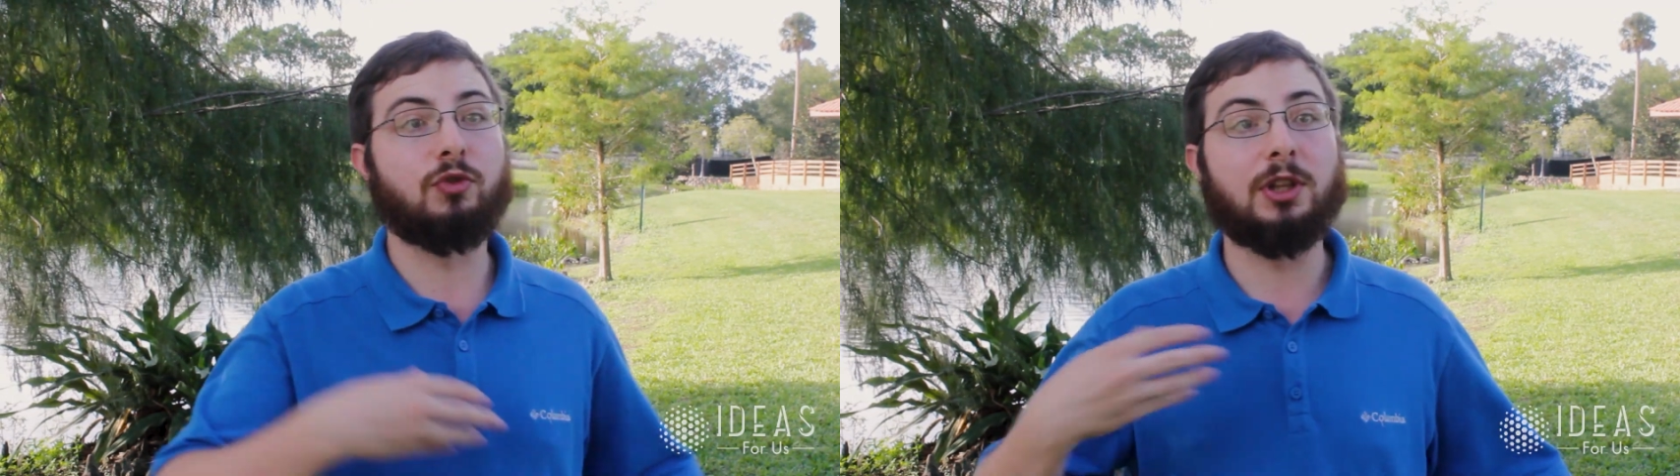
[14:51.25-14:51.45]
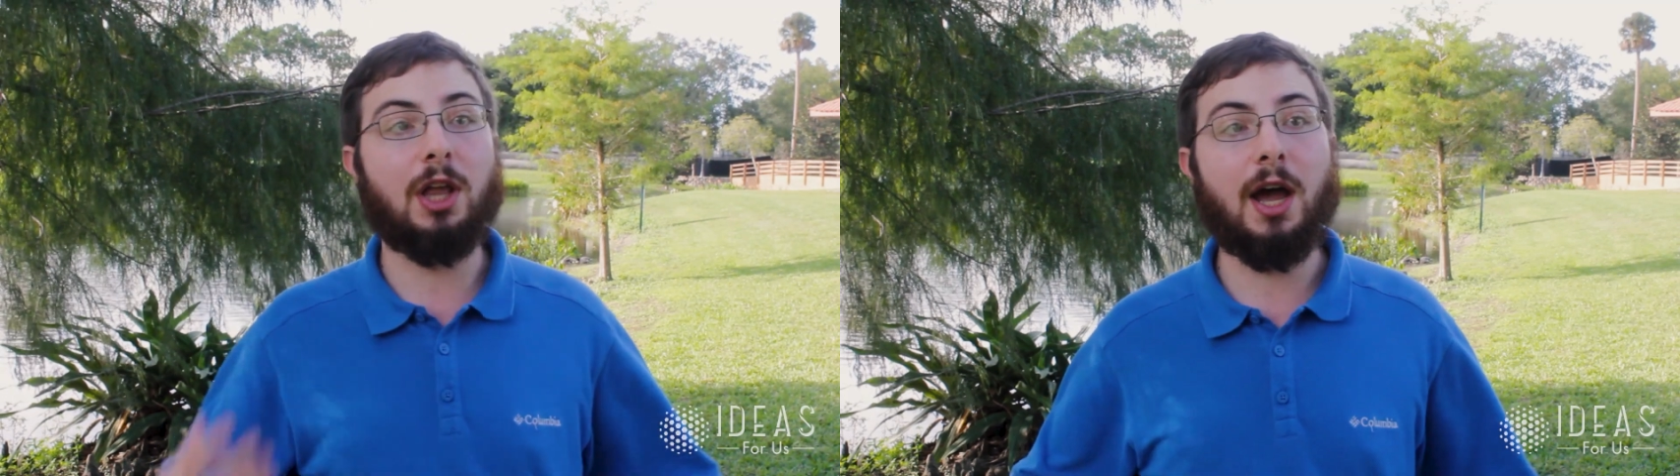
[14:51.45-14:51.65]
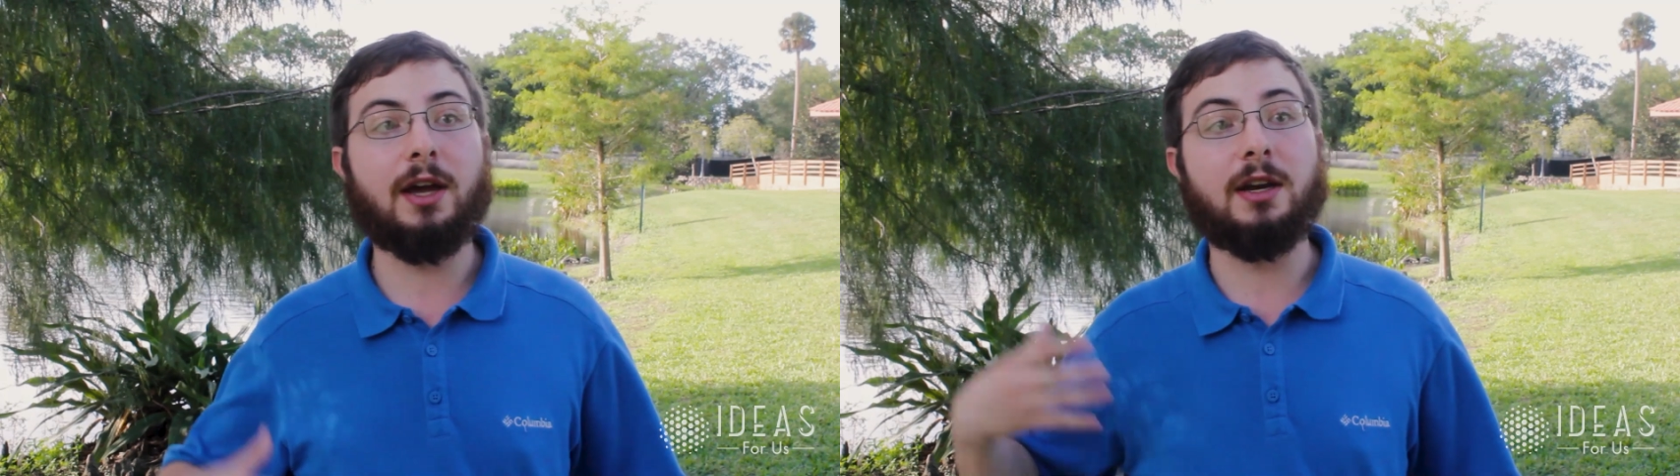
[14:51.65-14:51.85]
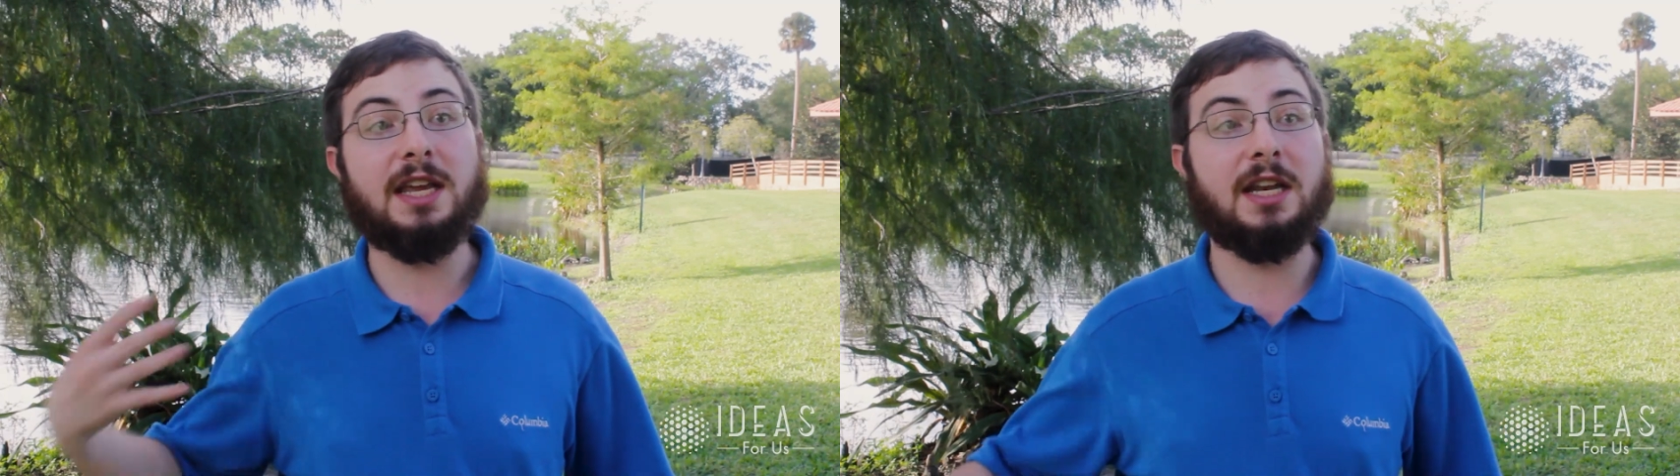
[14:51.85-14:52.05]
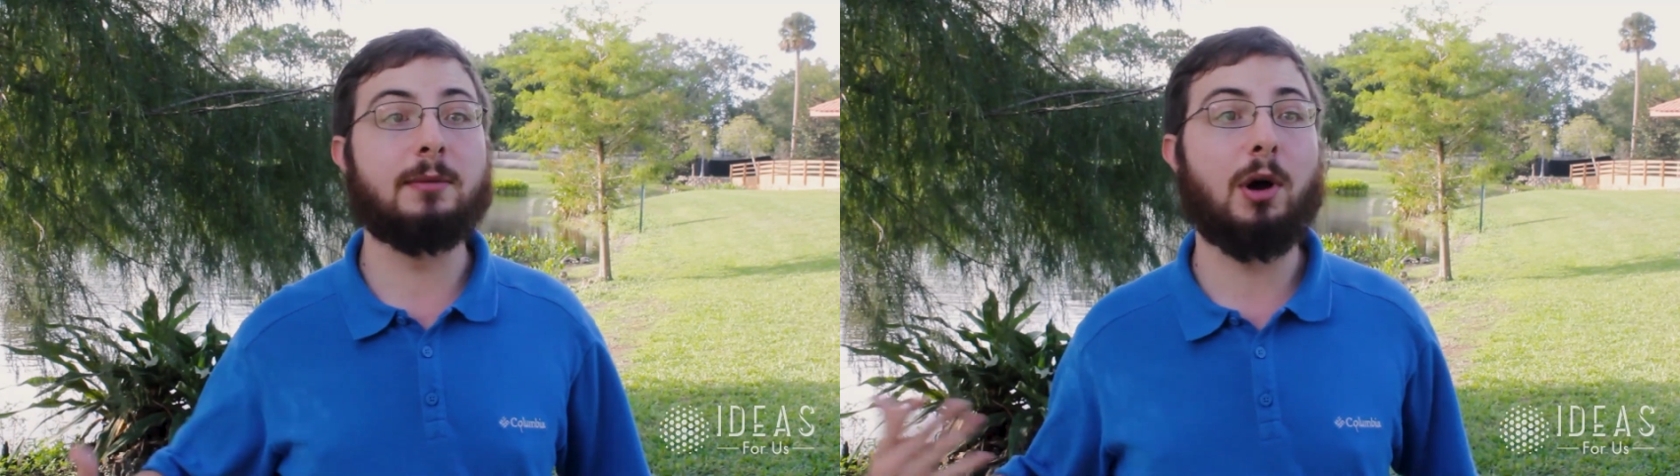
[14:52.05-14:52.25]
rely
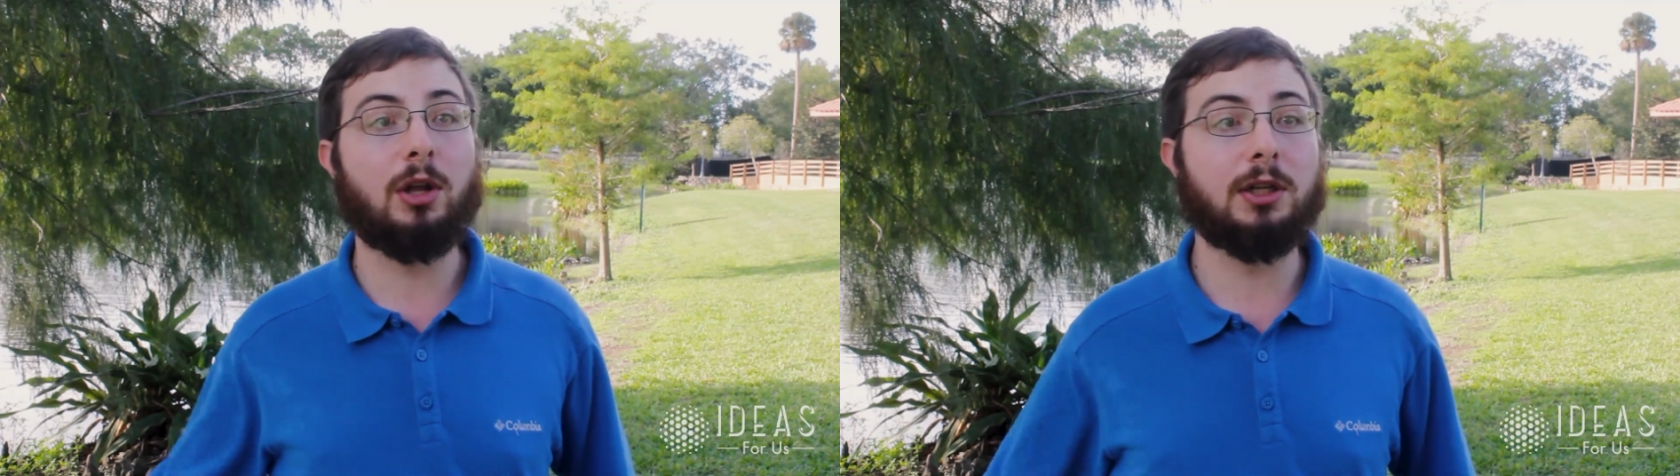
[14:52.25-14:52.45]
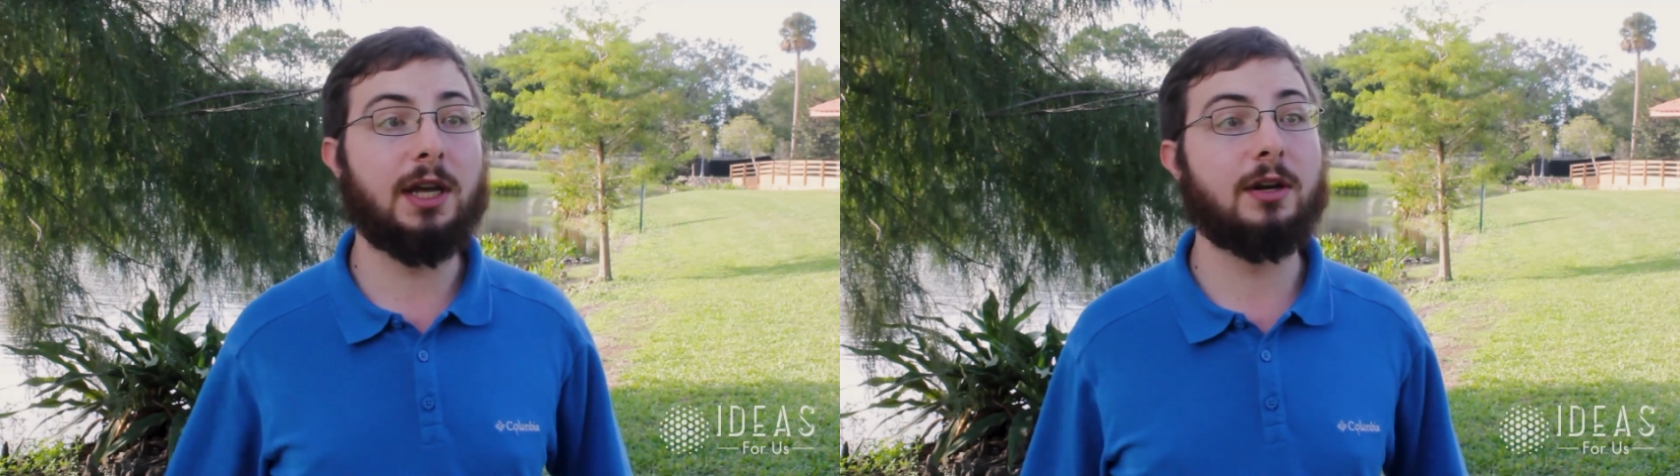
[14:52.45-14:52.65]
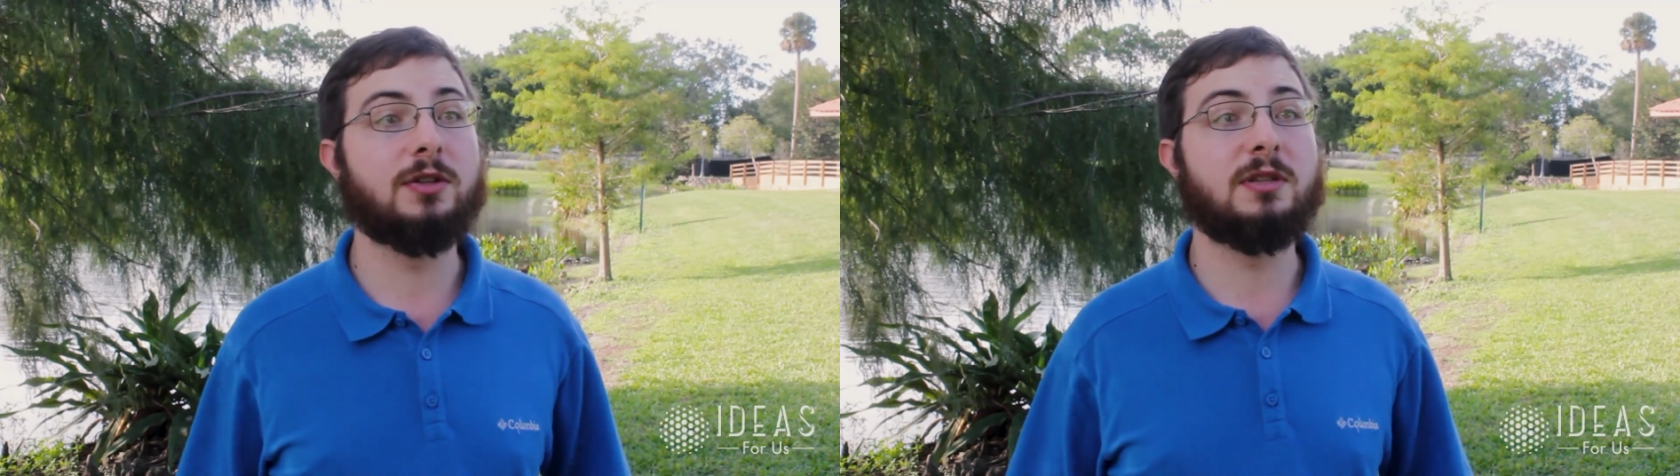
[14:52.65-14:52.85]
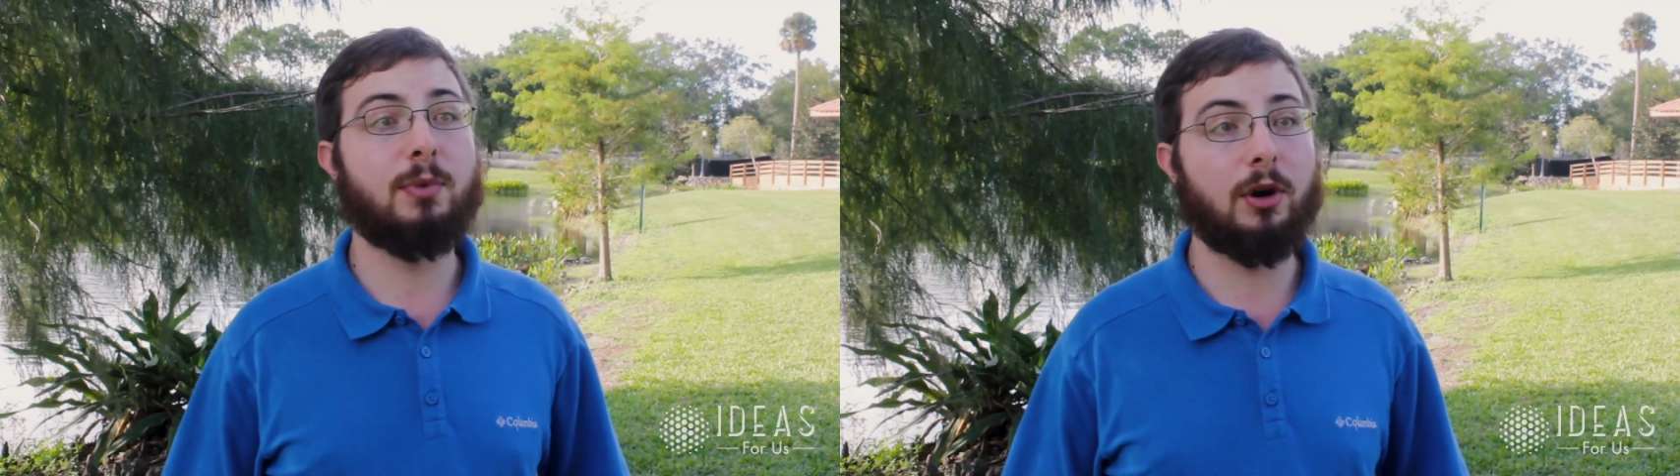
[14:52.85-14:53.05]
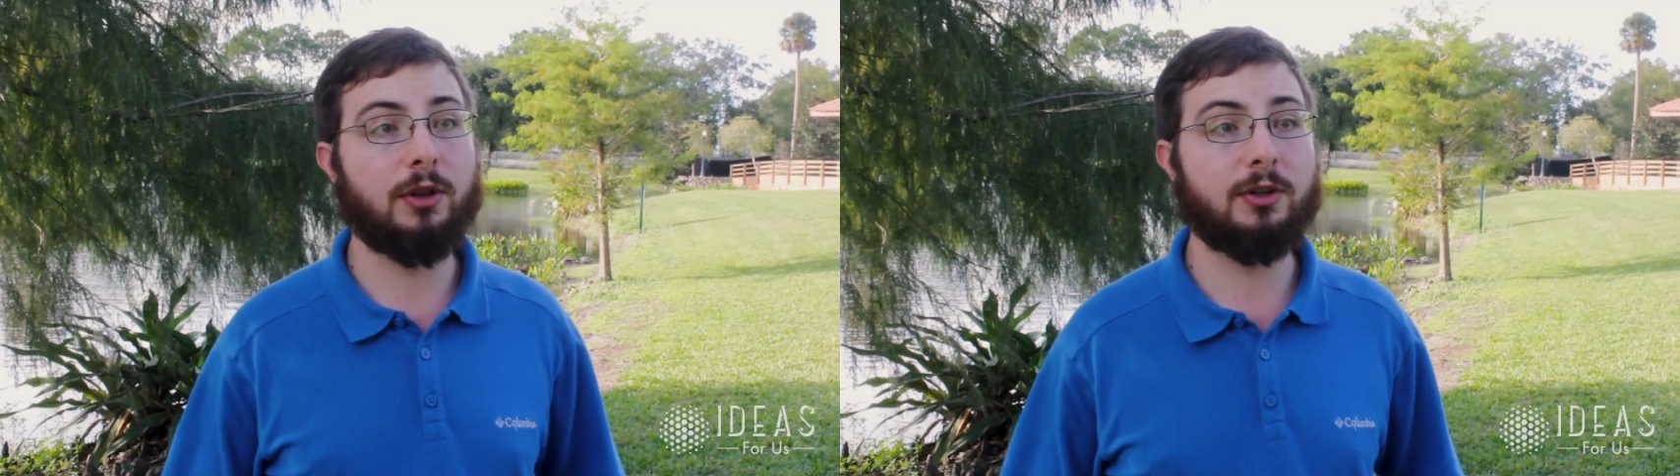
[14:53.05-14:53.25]
on eating pollinators as
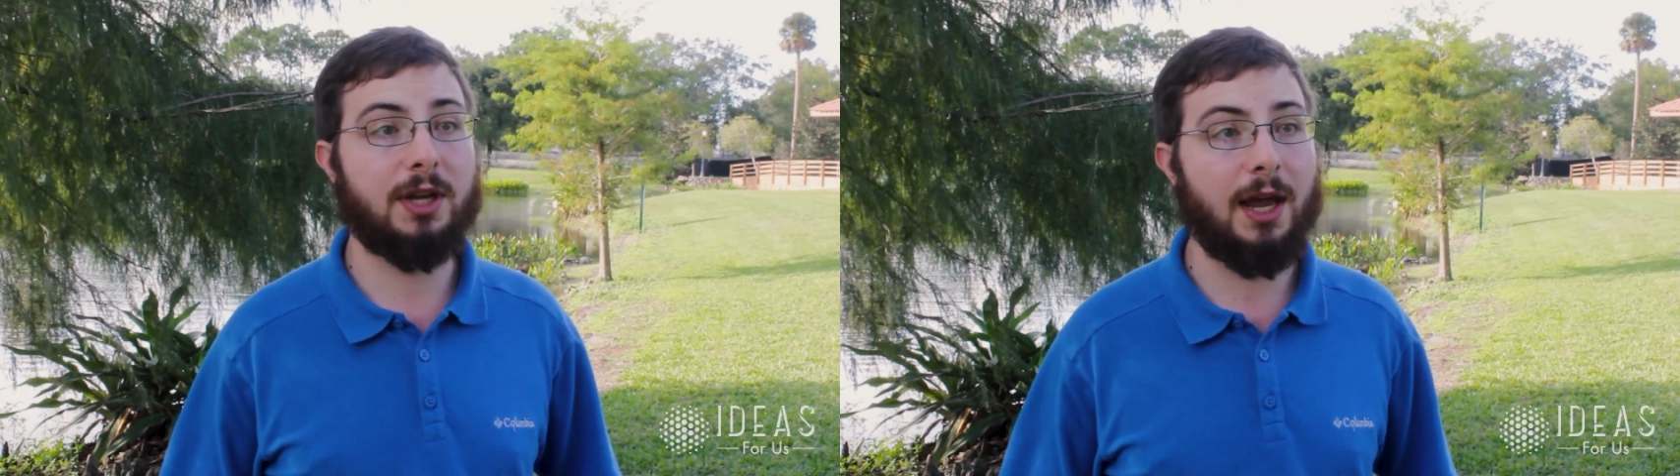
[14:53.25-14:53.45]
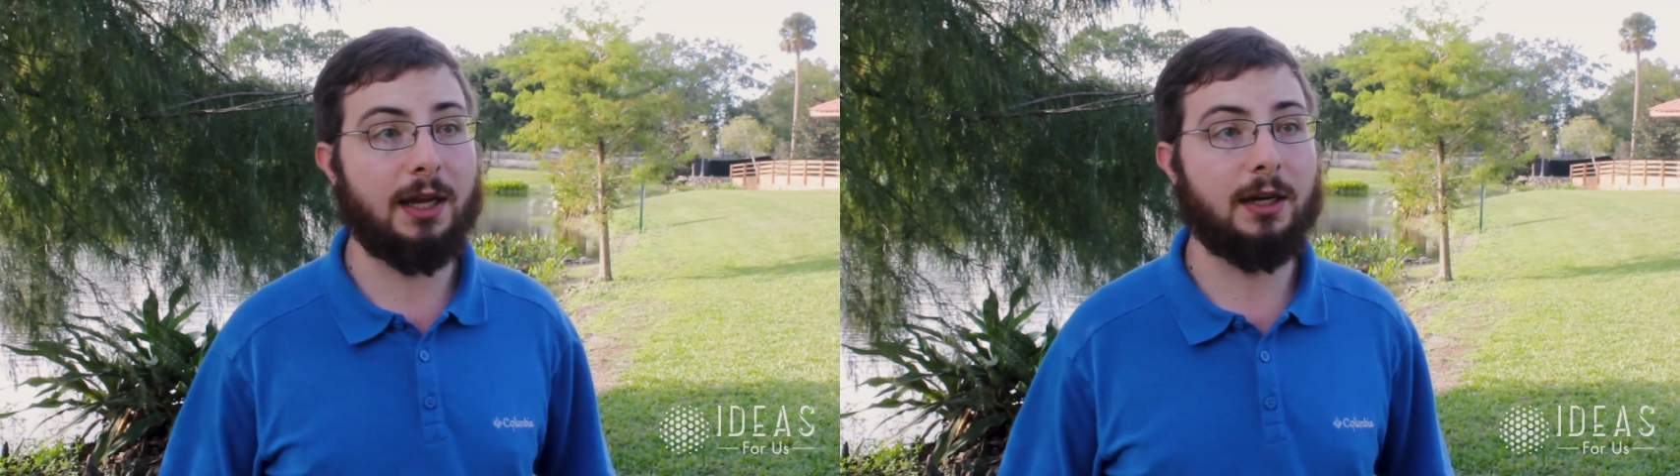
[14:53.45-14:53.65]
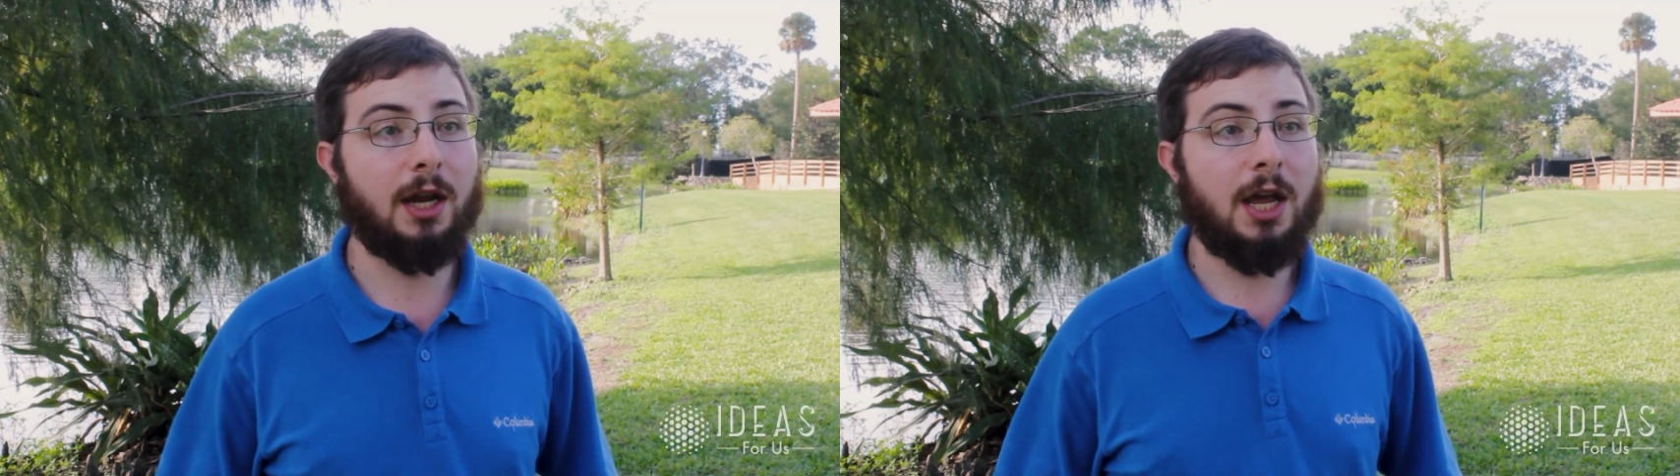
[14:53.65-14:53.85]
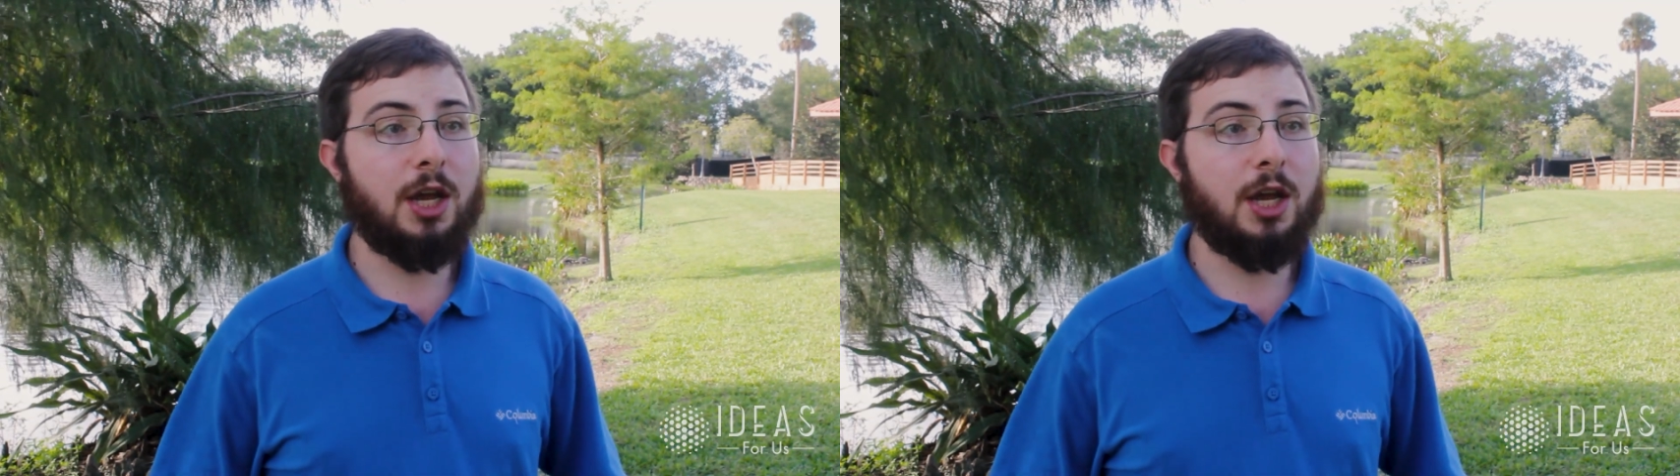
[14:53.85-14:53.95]
part of their diet.